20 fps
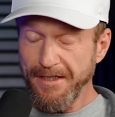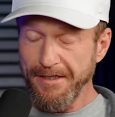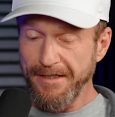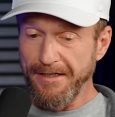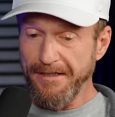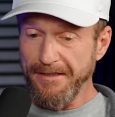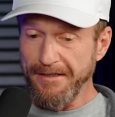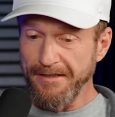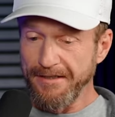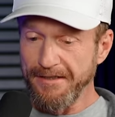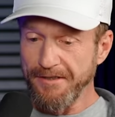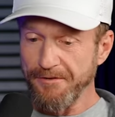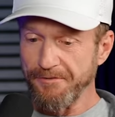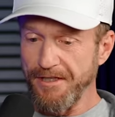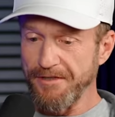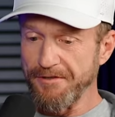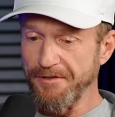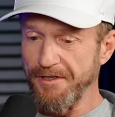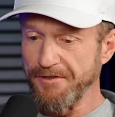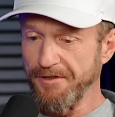and the
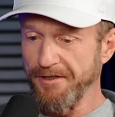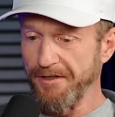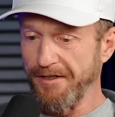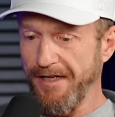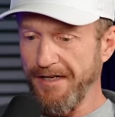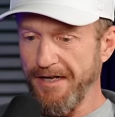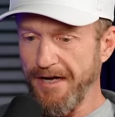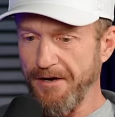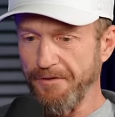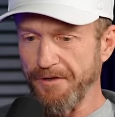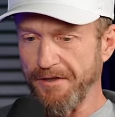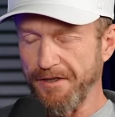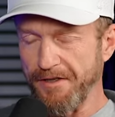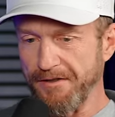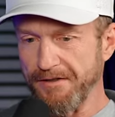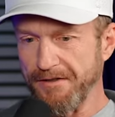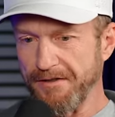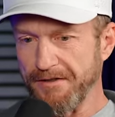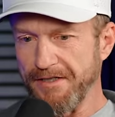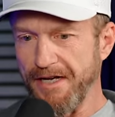restaurants are laid out where
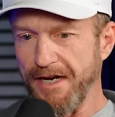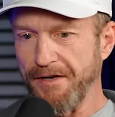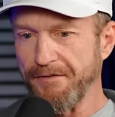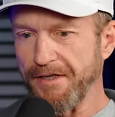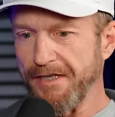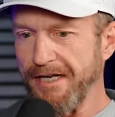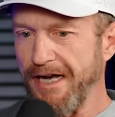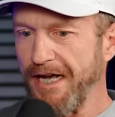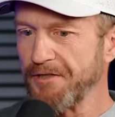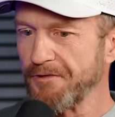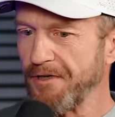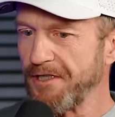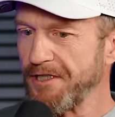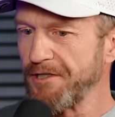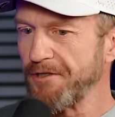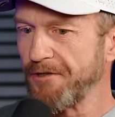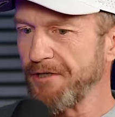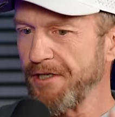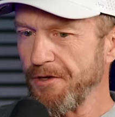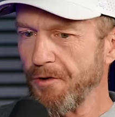there's kind of a cash
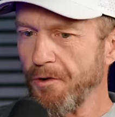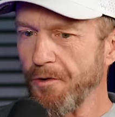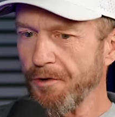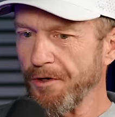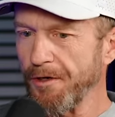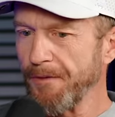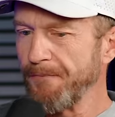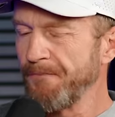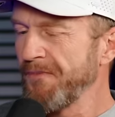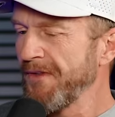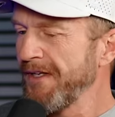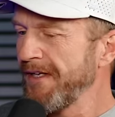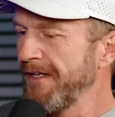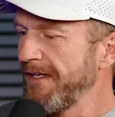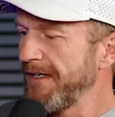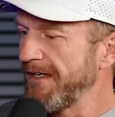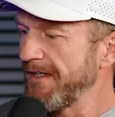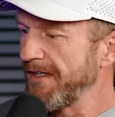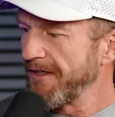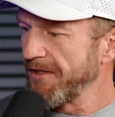register you order
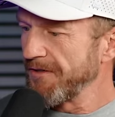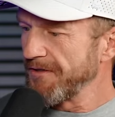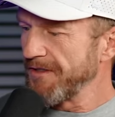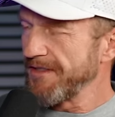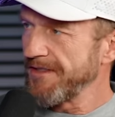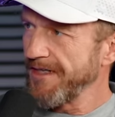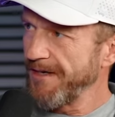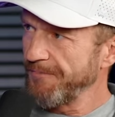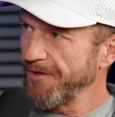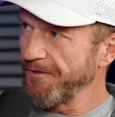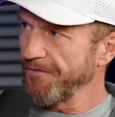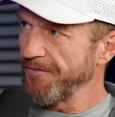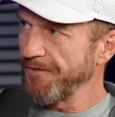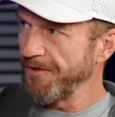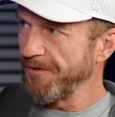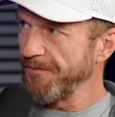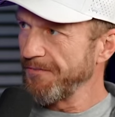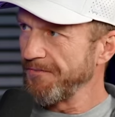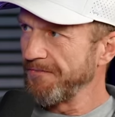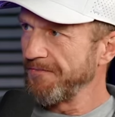and then there's a separate
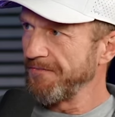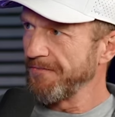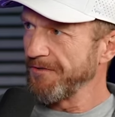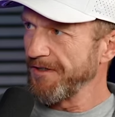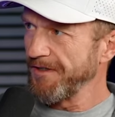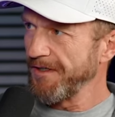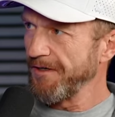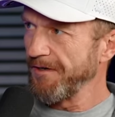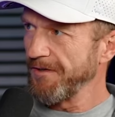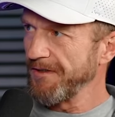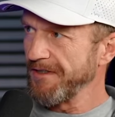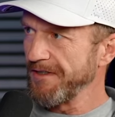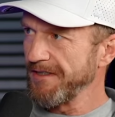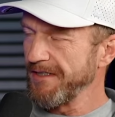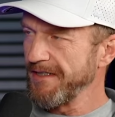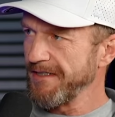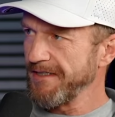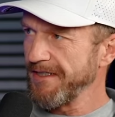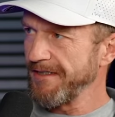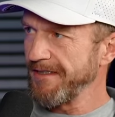room where you go
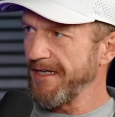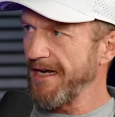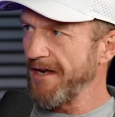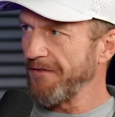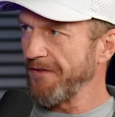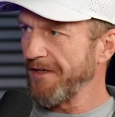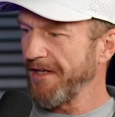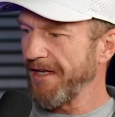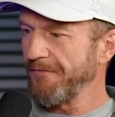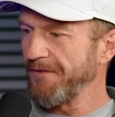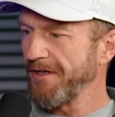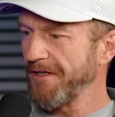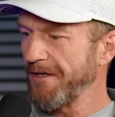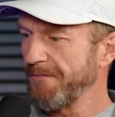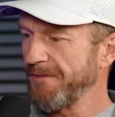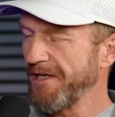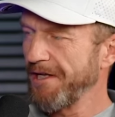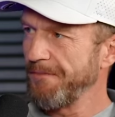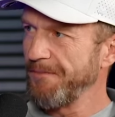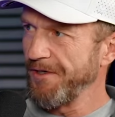and sit down and they have like
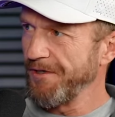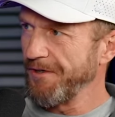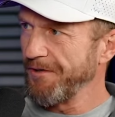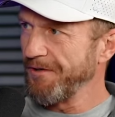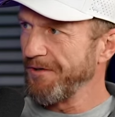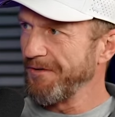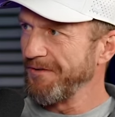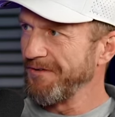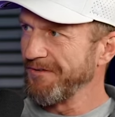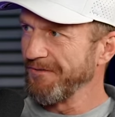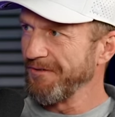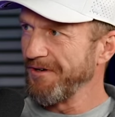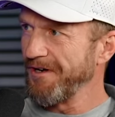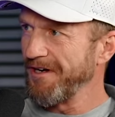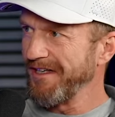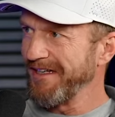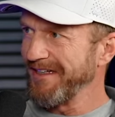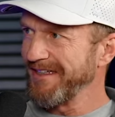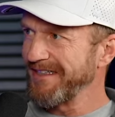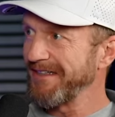a communal
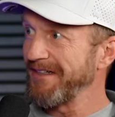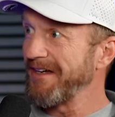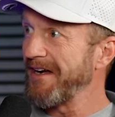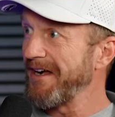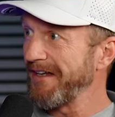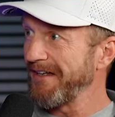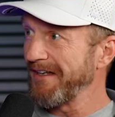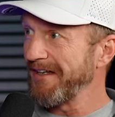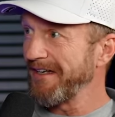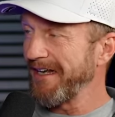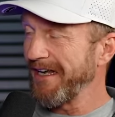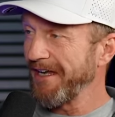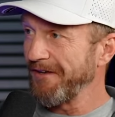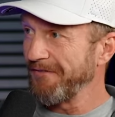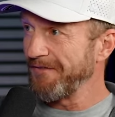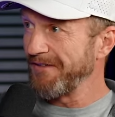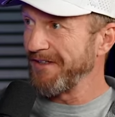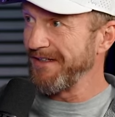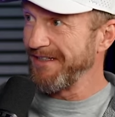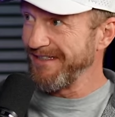rug you can sit on and then they
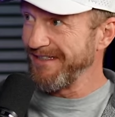have